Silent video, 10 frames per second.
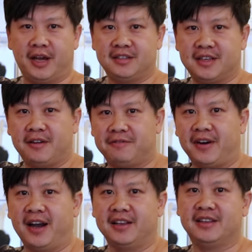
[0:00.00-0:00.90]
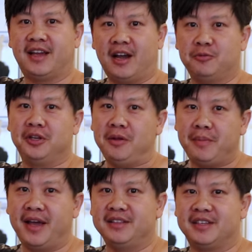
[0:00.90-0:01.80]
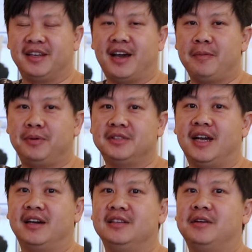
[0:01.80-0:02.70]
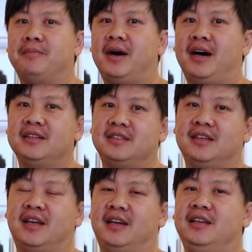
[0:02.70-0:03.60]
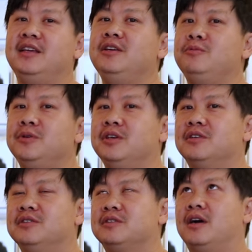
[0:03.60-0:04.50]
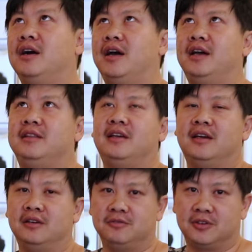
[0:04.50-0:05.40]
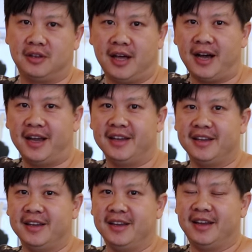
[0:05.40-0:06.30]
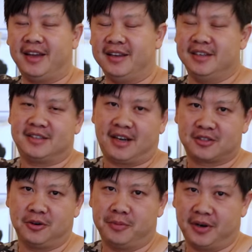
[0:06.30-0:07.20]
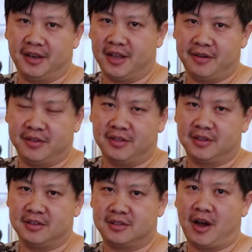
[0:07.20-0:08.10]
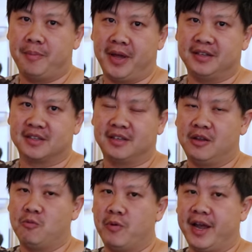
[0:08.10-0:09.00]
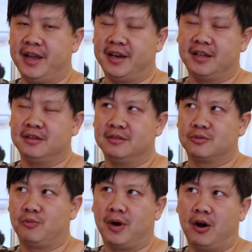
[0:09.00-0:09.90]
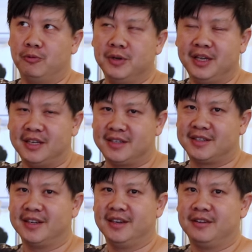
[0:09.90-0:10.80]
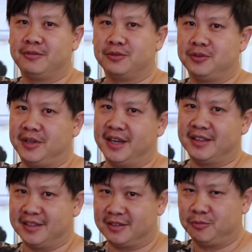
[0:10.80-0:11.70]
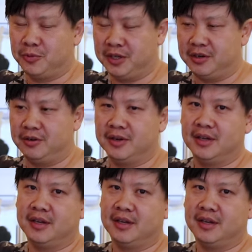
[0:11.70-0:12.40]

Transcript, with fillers: I say finally, I really meant it. I put down a deposit at eWheels uh, at the end of July, and it's October 11th. So I basically waited 12 weeks for, to get this wheel.